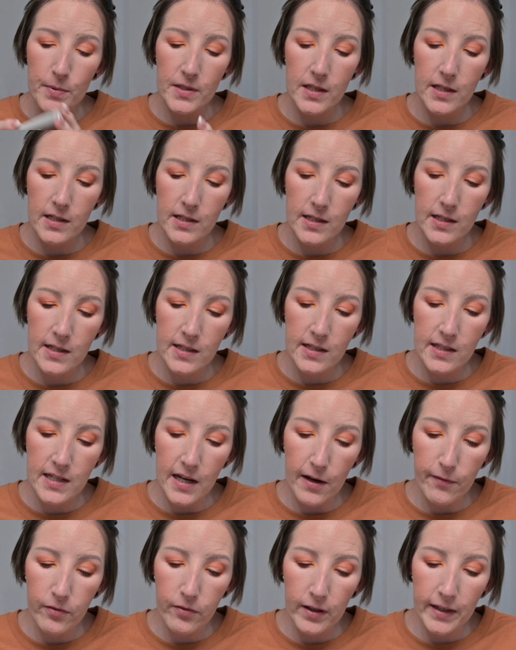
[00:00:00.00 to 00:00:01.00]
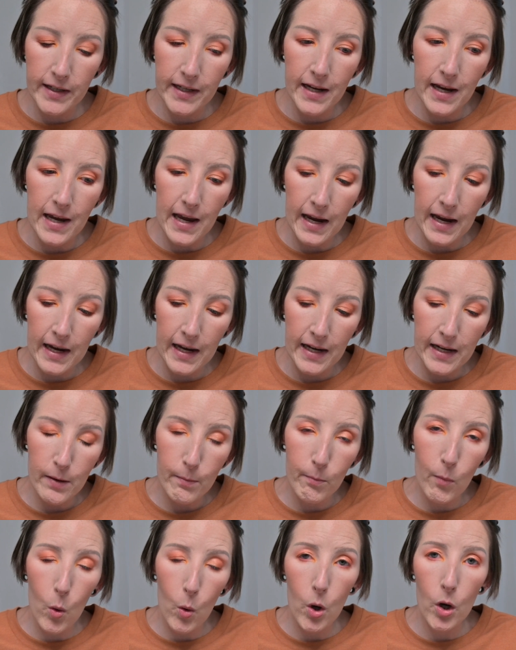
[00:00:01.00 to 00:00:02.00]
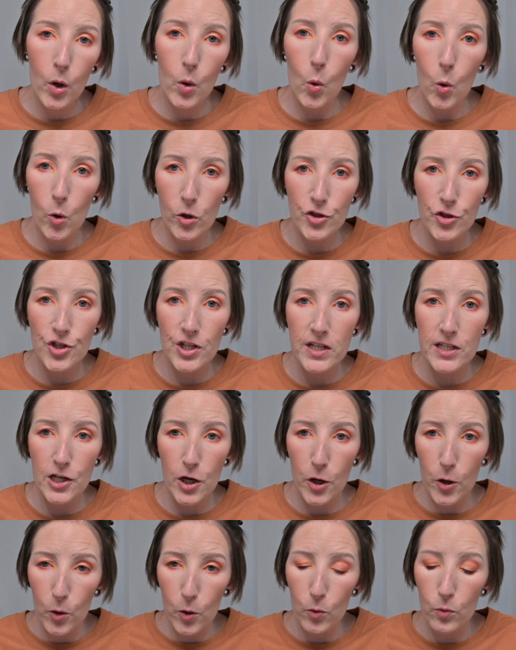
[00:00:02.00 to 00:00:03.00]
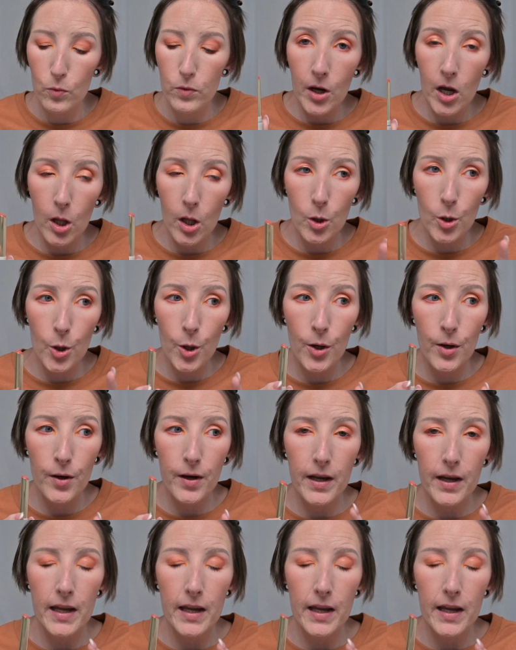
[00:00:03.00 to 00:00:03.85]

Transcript: This is definitely a more orangey tone color.